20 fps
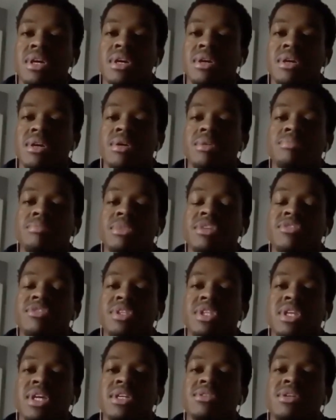different
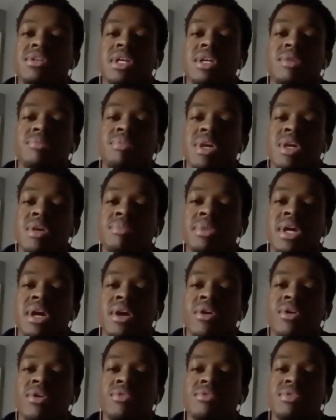things that are going to pay me out
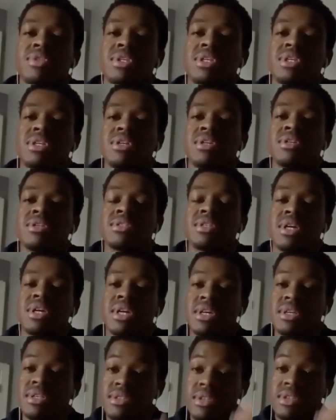over the years.
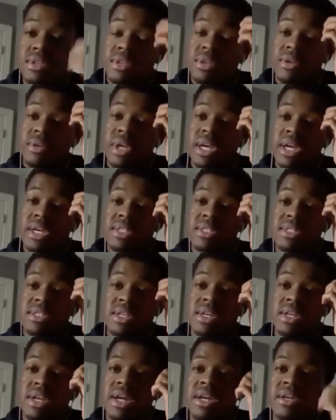So, you know, like I said,
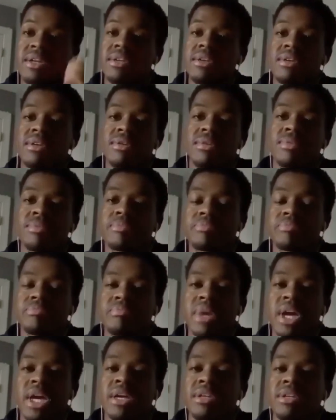I can
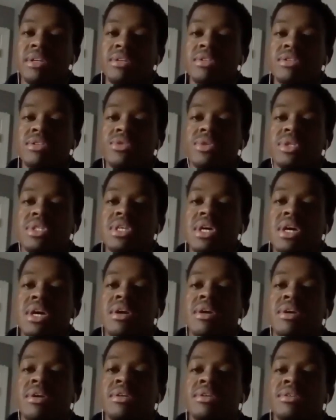look to retire,
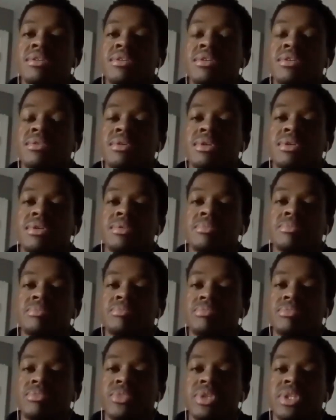you know,
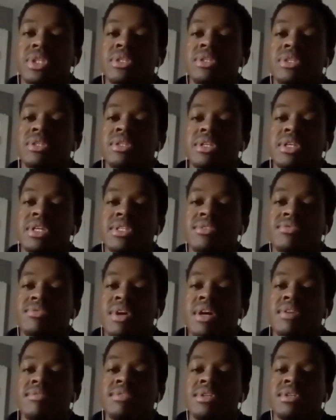within the next
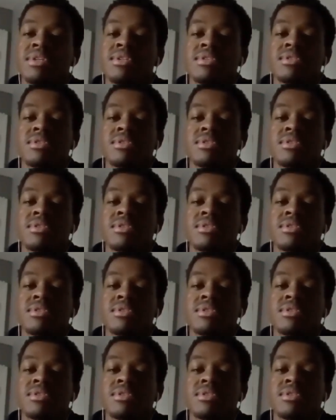5 years.